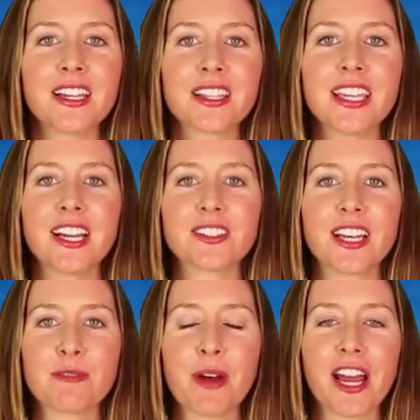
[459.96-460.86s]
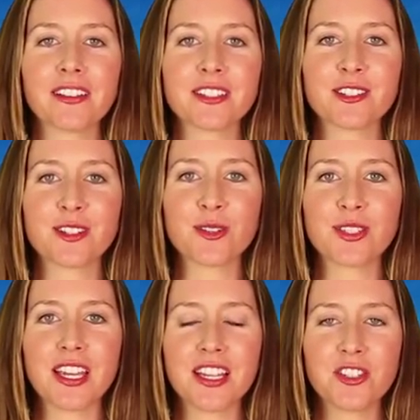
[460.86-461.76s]
The Airline Pilots
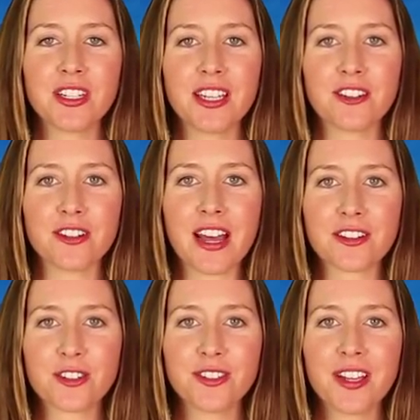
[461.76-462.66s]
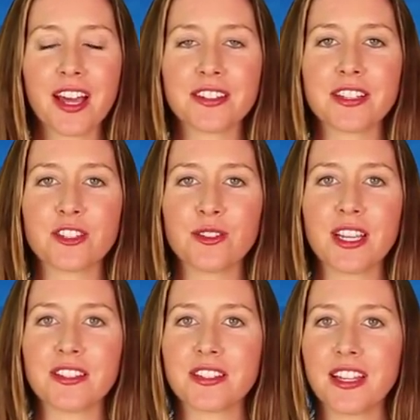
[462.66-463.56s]
Association International has issued
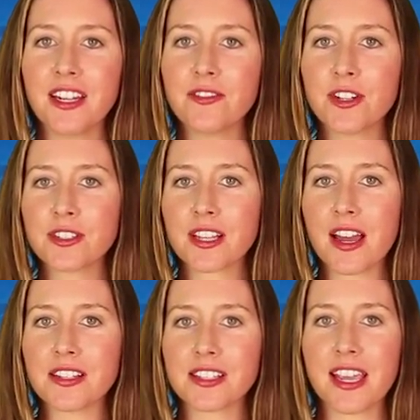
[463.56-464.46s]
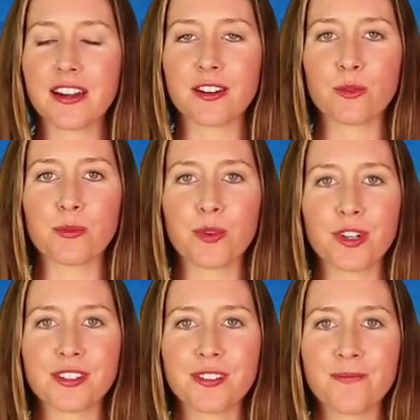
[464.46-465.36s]
a State of Our Skies Canada report.